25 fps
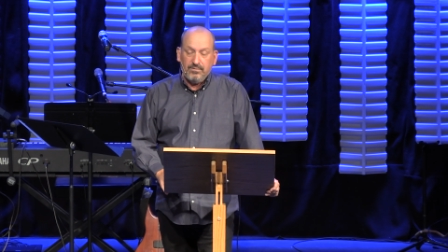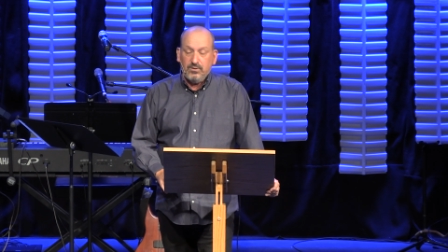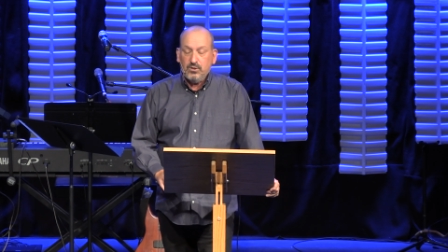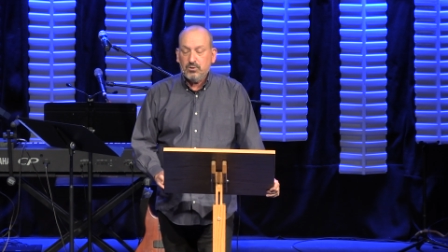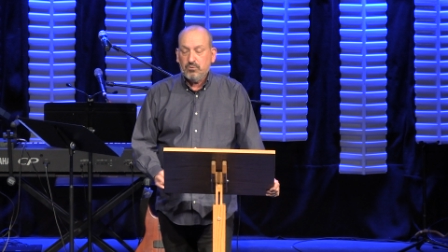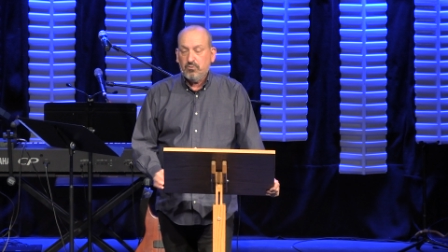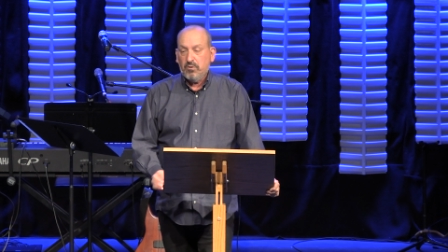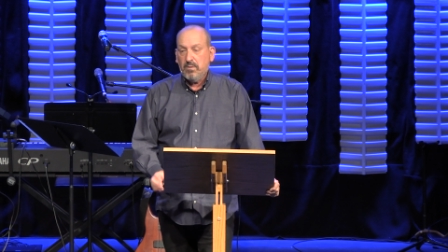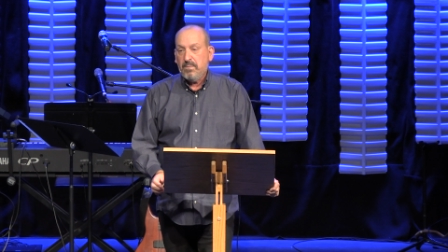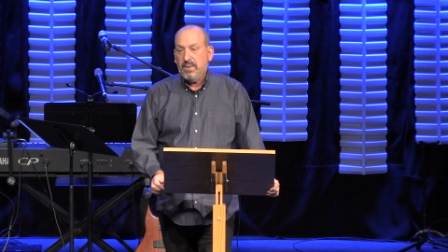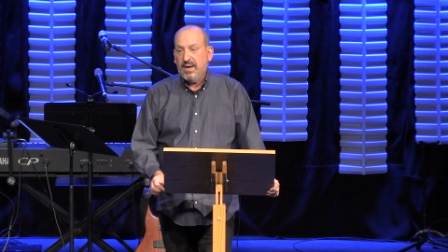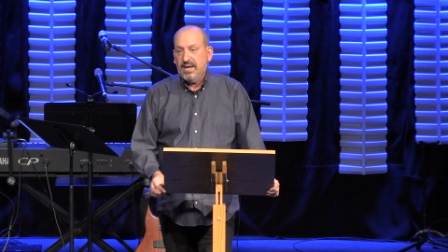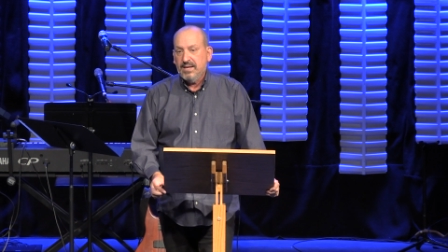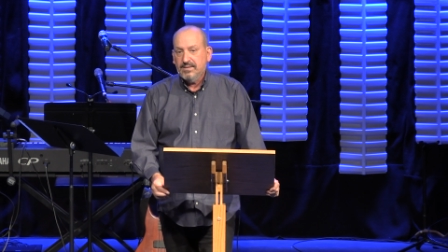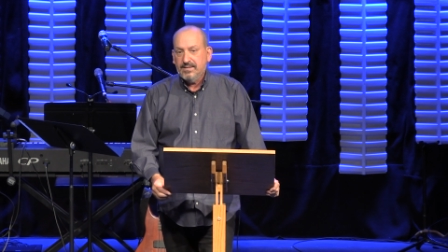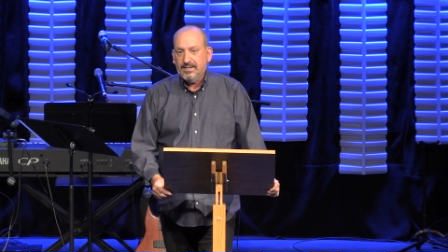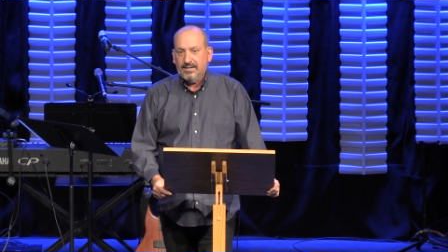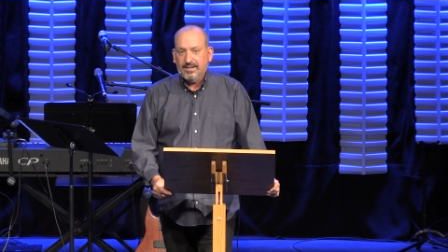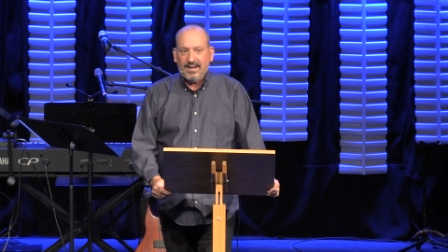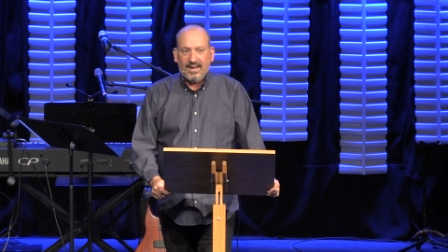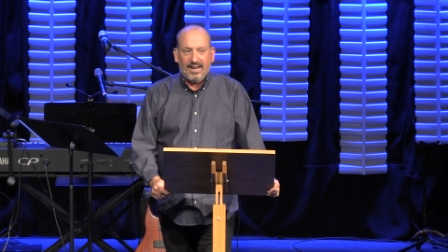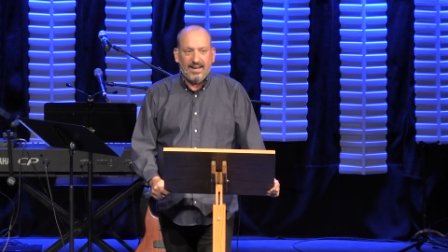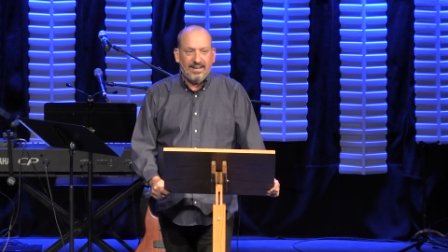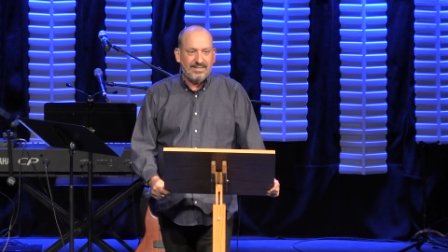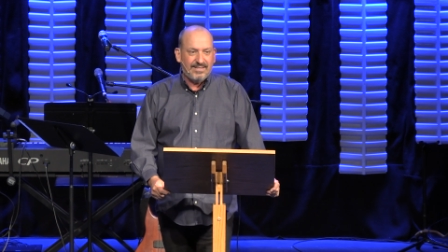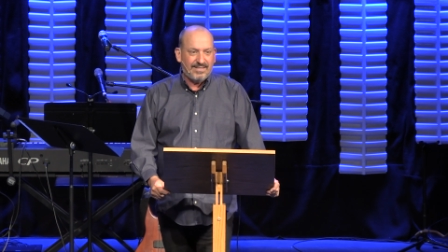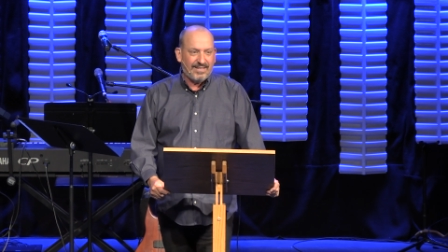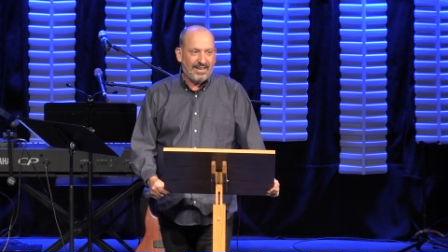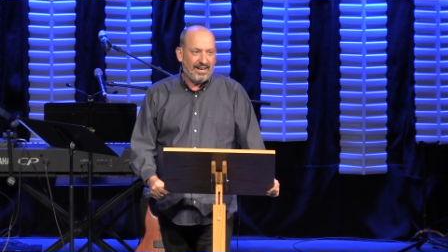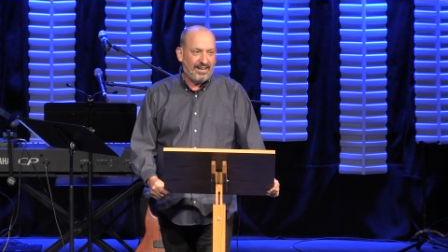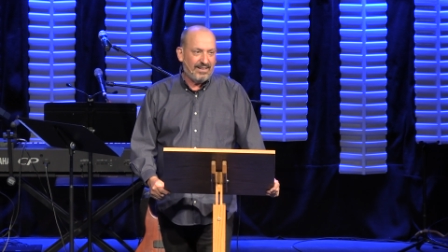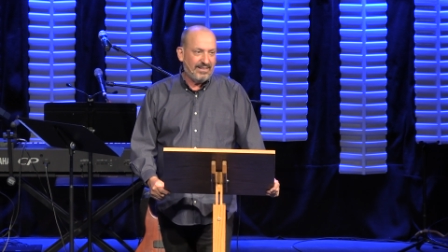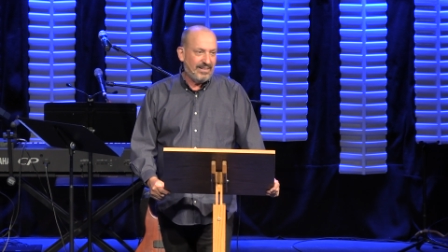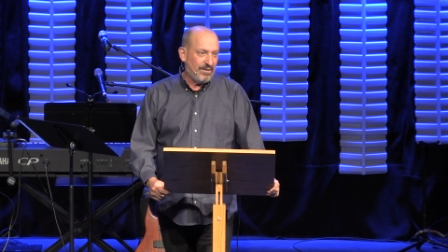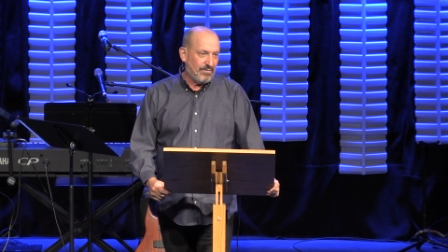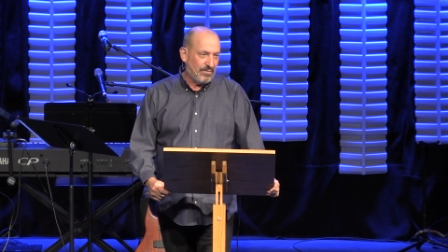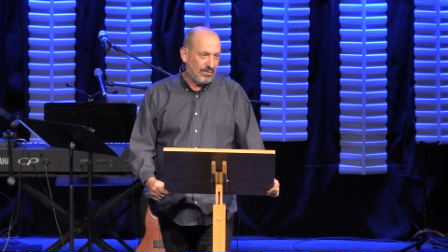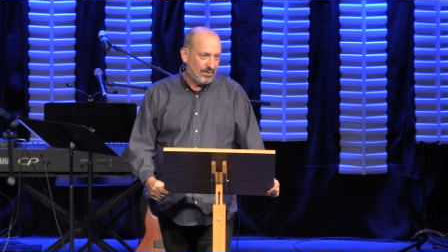just repent today and say,
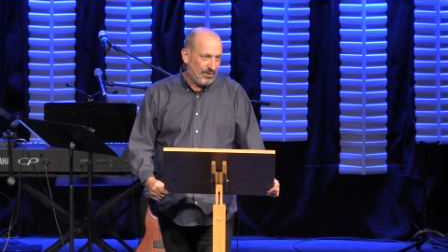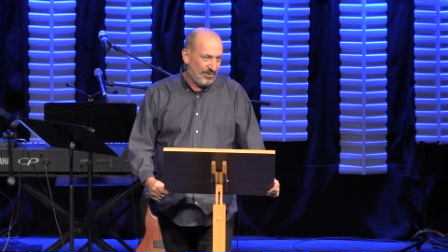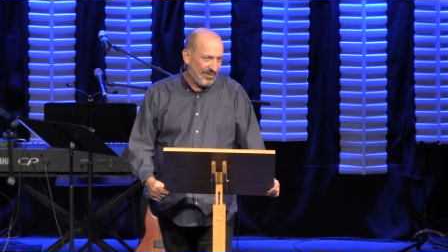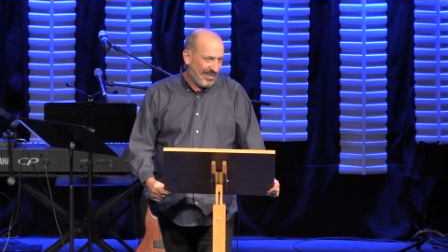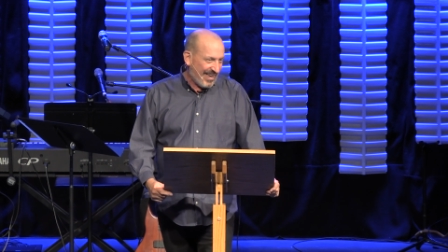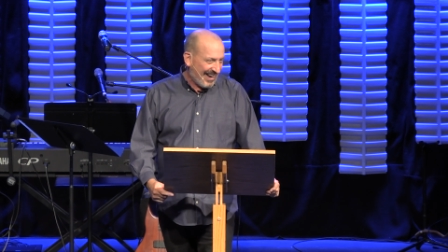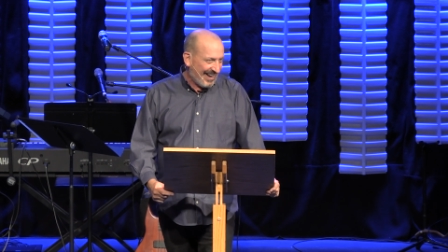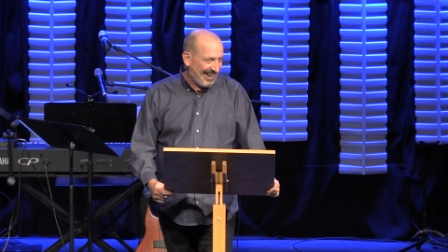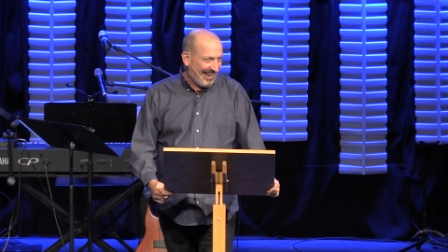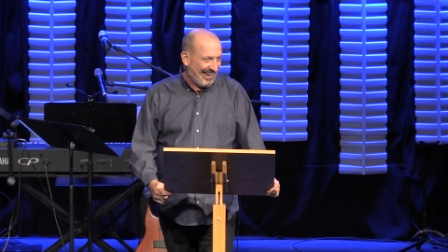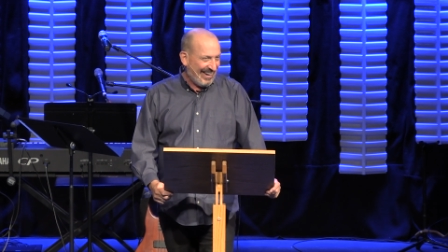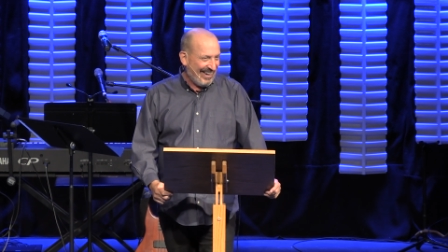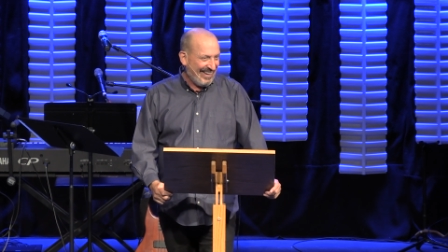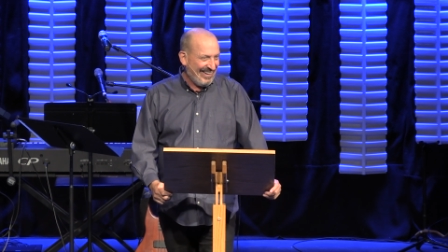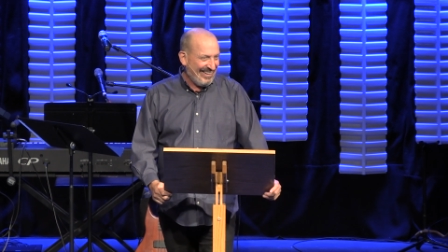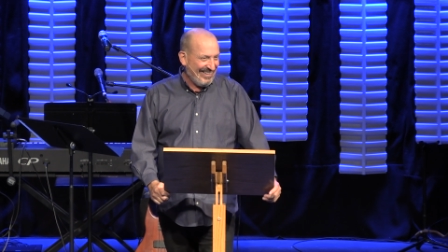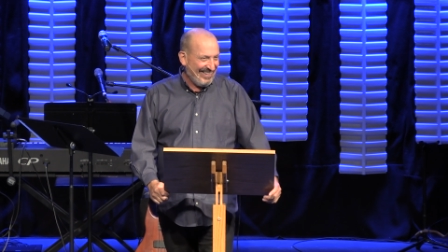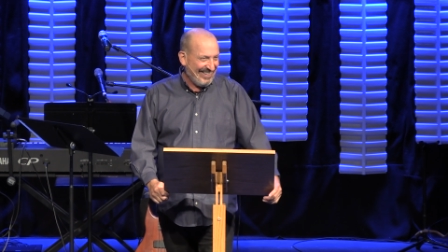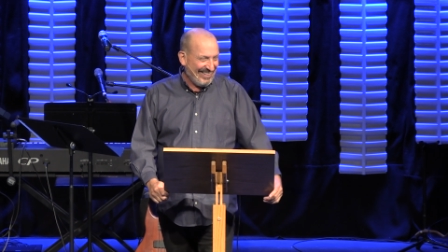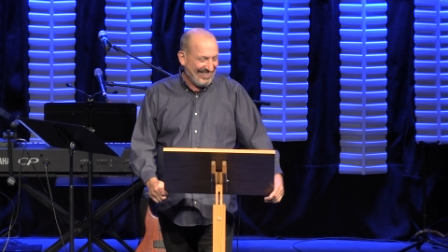I'll never do that again.